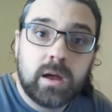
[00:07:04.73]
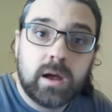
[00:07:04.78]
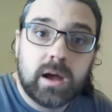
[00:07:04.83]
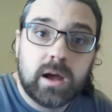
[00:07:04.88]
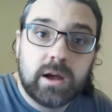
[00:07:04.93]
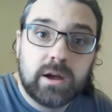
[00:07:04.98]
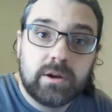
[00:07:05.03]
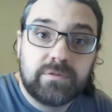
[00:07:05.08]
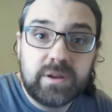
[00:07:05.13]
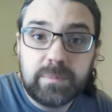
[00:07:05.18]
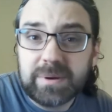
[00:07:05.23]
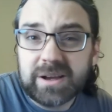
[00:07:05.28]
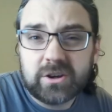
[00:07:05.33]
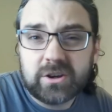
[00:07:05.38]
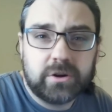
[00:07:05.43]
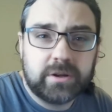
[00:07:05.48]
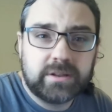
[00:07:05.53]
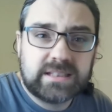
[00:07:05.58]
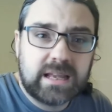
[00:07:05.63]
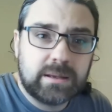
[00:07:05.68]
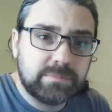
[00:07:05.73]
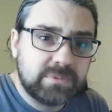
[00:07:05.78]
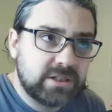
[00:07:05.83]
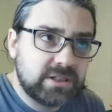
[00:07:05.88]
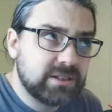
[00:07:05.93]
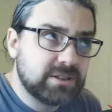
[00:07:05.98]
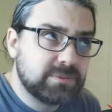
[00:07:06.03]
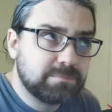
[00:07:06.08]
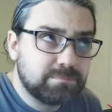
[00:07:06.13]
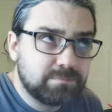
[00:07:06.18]
Uh, feedback on exams
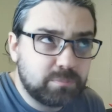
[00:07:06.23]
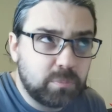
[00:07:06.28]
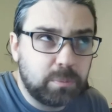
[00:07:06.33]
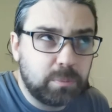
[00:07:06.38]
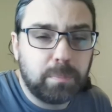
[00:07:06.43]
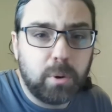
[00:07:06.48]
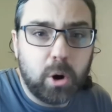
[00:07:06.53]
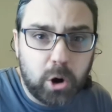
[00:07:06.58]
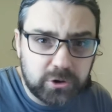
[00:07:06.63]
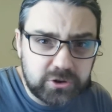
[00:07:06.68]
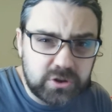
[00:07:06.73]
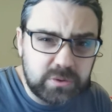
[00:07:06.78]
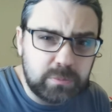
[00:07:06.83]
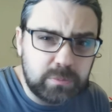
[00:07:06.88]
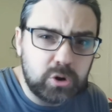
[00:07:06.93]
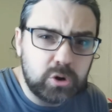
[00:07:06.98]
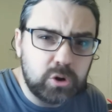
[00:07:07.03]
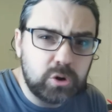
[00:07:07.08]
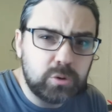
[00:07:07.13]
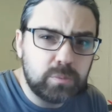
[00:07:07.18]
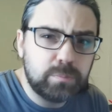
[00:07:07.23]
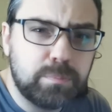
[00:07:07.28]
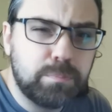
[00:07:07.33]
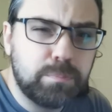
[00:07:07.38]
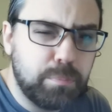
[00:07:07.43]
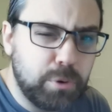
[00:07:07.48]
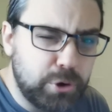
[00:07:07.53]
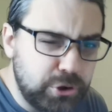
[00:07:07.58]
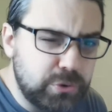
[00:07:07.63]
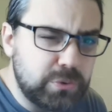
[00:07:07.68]
is possible,
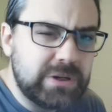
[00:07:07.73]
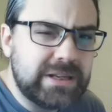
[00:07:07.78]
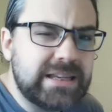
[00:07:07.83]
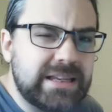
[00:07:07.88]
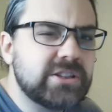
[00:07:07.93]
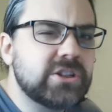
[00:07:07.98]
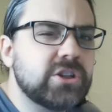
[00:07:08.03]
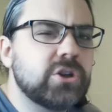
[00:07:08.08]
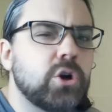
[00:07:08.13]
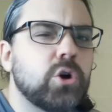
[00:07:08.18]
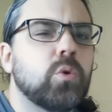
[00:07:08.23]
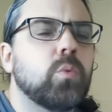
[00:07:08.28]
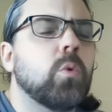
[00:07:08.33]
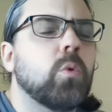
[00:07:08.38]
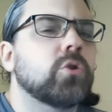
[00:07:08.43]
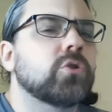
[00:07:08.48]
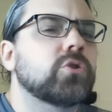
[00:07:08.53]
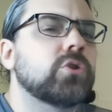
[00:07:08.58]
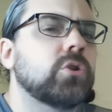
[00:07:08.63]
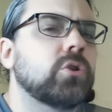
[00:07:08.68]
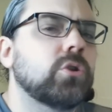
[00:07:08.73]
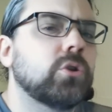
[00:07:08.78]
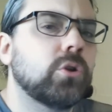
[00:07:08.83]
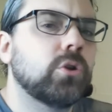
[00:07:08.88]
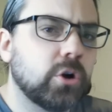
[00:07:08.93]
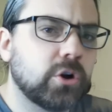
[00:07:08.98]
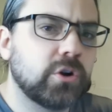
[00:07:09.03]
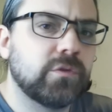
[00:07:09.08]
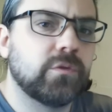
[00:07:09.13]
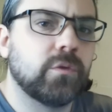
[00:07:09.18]
but you need to know what to
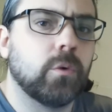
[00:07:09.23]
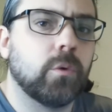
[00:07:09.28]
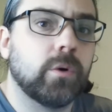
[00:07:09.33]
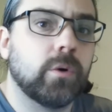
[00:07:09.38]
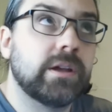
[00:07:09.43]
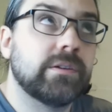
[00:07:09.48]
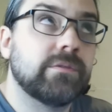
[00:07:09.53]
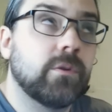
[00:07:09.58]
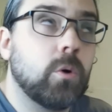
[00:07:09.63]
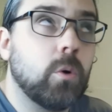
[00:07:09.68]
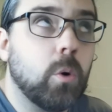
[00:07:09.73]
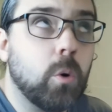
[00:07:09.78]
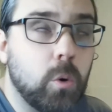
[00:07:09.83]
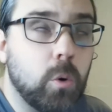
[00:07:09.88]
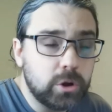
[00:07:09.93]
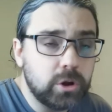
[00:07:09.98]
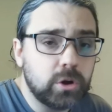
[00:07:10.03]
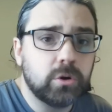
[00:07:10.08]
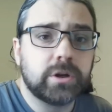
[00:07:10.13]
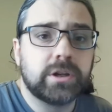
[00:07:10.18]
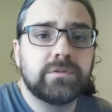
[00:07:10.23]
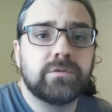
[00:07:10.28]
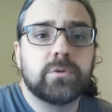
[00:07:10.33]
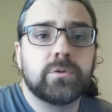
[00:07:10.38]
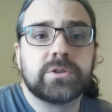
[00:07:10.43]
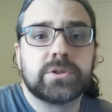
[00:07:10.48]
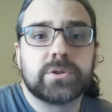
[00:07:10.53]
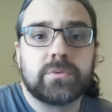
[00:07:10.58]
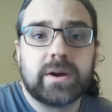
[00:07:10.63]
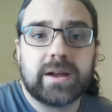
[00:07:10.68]
look for. If all you're looking
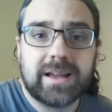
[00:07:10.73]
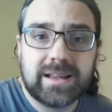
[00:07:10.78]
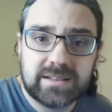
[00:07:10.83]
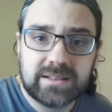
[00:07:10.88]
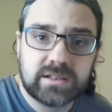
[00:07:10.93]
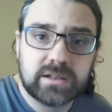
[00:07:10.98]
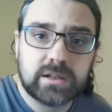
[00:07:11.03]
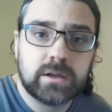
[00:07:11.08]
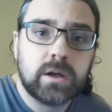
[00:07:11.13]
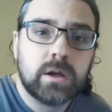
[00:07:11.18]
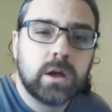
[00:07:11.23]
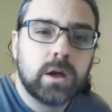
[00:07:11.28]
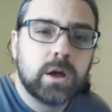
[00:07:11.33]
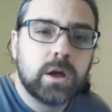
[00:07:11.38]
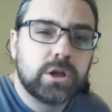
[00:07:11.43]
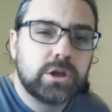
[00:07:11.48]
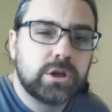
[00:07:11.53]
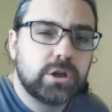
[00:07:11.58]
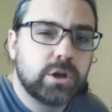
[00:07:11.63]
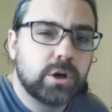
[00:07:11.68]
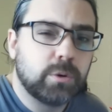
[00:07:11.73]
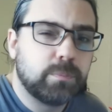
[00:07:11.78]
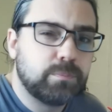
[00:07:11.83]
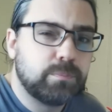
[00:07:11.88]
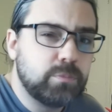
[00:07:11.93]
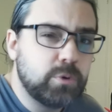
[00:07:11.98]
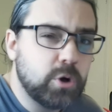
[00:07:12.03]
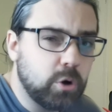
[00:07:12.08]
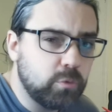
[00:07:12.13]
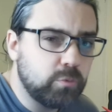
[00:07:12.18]
for is the right answer, you're
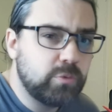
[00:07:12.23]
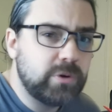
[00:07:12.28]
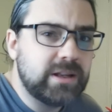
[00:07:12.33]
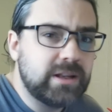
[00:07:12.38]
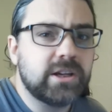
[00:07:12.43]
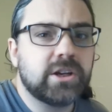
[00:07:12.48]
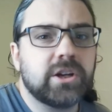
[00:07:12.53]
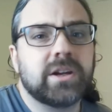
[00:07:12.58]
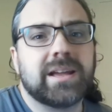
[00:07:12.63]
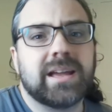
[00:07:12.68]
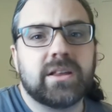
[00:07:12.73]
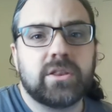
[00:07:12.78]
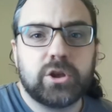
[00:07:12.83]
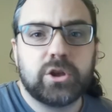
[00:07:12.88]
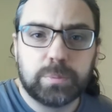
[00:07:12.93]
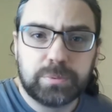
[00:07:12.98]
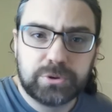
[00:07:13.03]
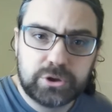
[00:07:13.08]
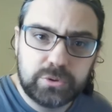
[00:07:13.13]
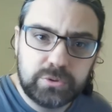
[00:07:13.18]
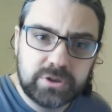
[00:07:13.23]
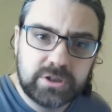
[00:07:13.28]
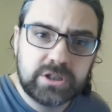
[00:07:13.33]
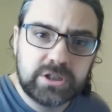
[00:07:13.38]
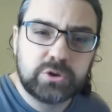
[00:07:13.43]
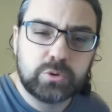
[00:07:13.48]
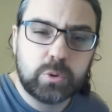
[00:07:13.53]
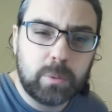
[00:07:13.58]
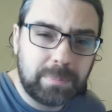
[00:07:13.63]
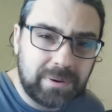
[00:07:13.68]
not really going to get the opportunity
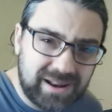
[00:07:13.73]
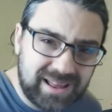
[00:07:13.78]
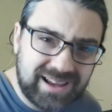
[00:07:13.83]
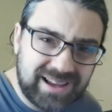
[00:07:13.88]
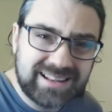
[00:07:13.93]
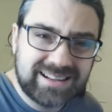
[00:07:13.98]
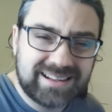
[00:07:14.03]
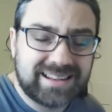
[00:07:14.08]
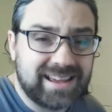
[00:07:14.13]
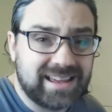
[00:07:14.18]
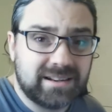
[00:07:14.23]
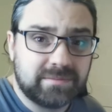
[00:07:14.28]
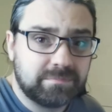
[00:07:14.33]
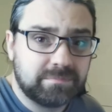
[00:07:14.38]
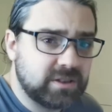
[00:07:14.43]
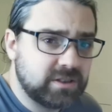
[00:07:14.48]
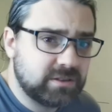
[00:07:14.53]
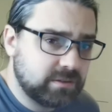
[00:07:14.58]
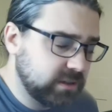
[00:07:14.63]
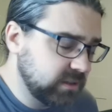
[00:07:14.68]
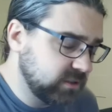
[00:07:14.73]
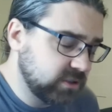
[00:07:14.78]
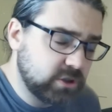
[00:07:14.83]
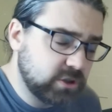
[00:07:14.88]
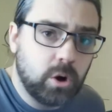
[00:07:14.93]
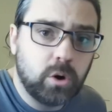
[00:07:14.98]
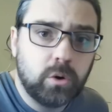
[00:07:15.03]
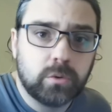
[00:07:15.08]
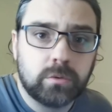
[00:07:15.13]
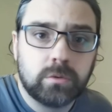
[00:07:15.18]
to apply it again. It, it's
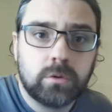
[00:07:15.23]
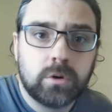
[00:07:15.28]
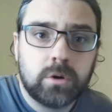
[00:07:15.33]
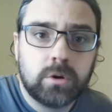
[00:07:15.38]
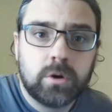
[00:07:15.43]
gone.